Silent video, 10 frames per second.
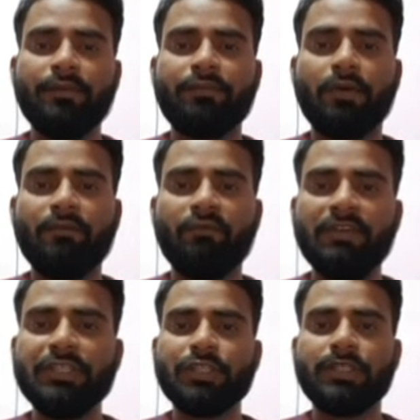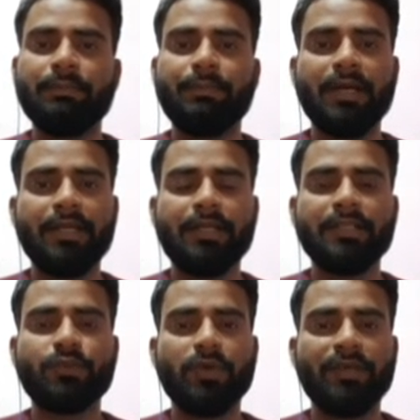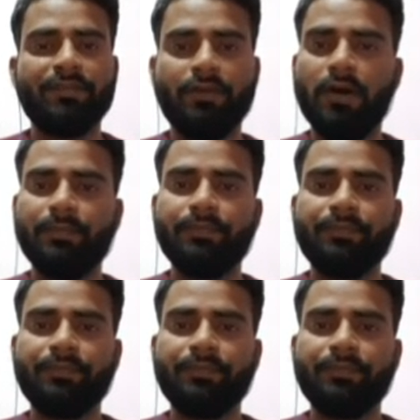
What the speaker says: from which the particles were formed.